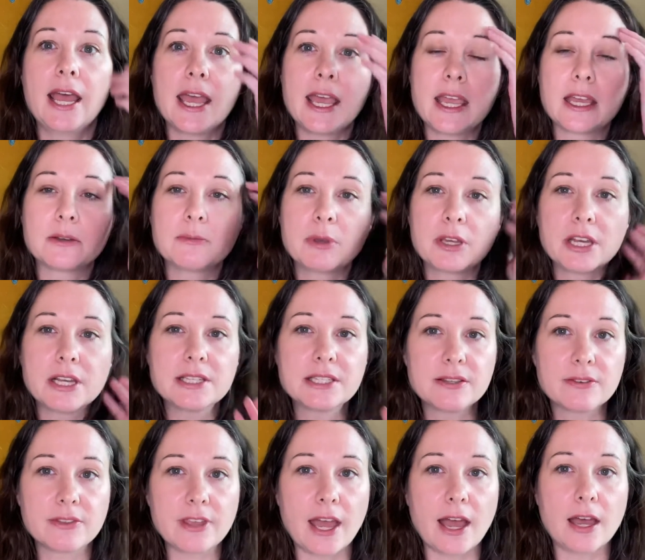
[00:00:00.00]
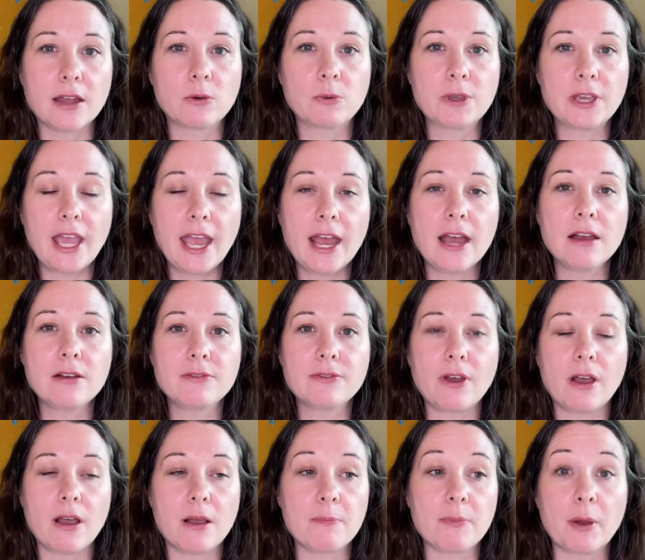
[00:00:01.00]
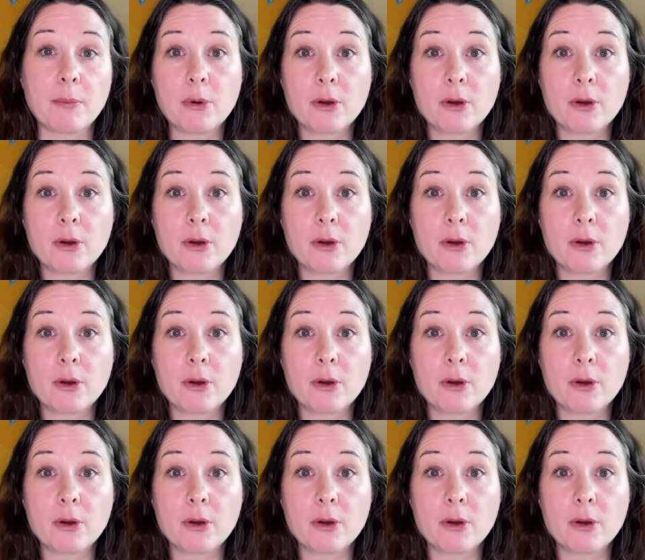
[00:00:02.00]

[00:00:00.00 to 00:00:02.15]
And because of that, we have a